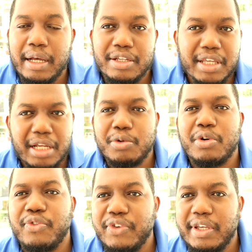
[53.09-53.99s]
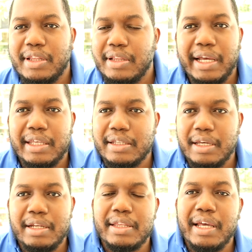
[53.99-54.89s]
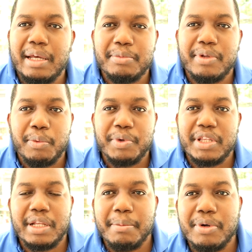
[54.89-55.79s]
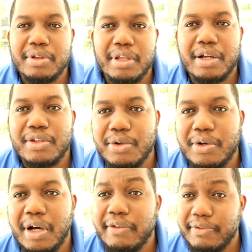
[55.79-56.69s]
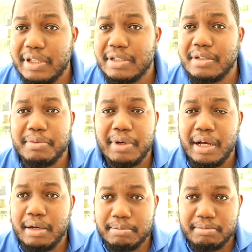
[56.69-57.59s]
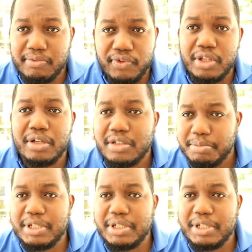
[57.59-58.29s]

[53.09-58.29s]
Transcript: You can look our feed like anytime within a month or so of this video.